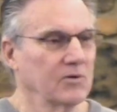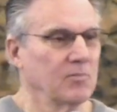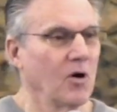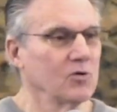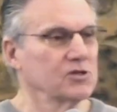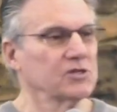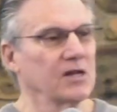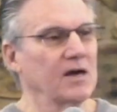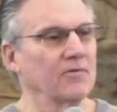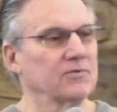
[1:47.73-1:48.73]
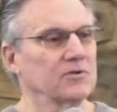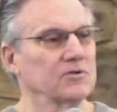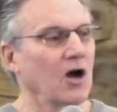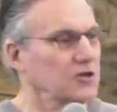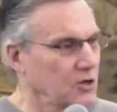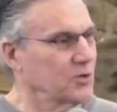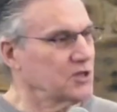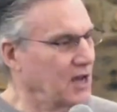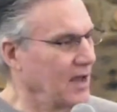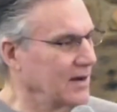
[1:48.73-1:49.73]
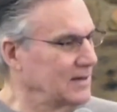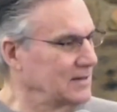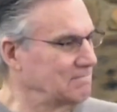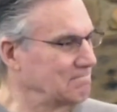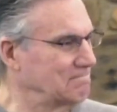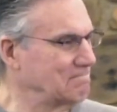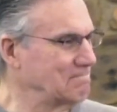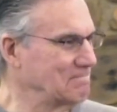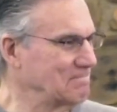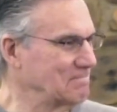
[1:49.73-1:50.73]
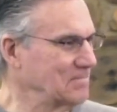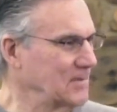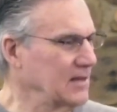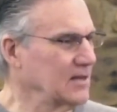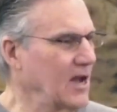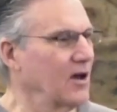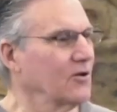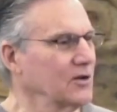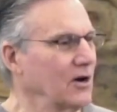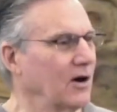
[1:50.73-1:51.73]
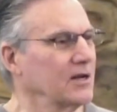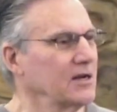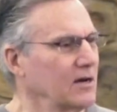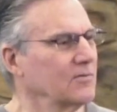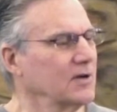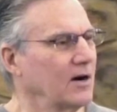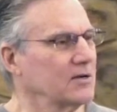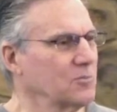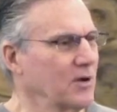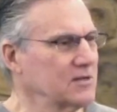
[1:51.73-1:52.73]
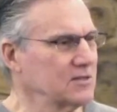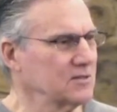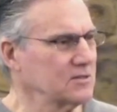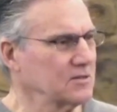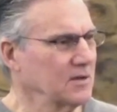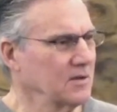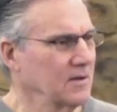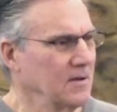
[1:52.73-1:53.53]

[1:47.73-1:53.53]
when Moses left, Joshua stayed. He encountered God, he loved God's presence.